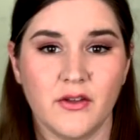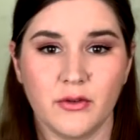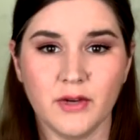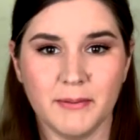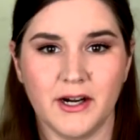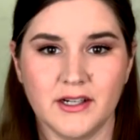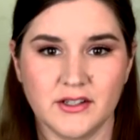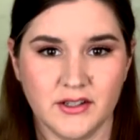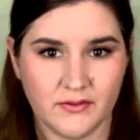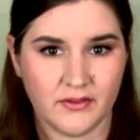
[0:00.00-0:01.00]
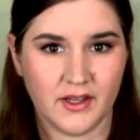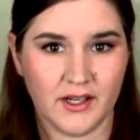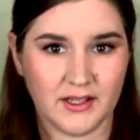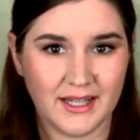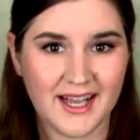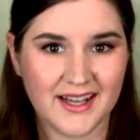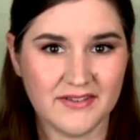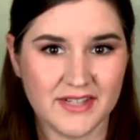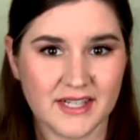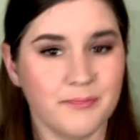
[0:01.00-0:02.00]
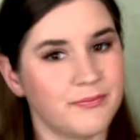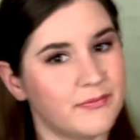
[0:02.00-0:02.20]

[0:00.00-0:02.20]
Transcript: 3 parts: the gloves,